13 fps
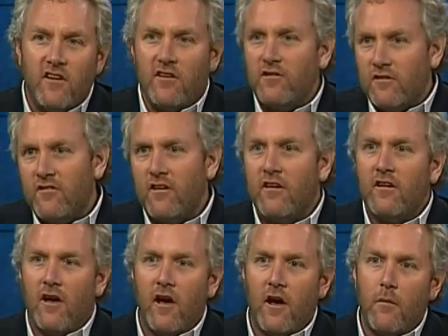teachers to
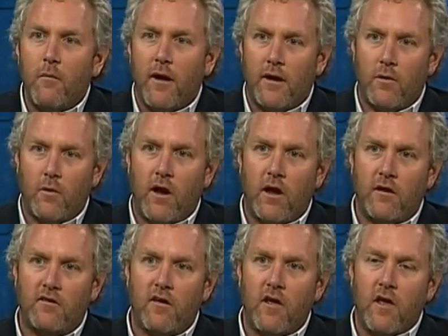up my
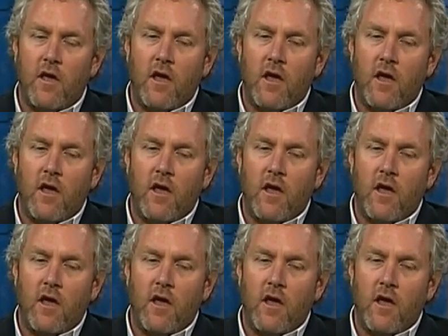grades.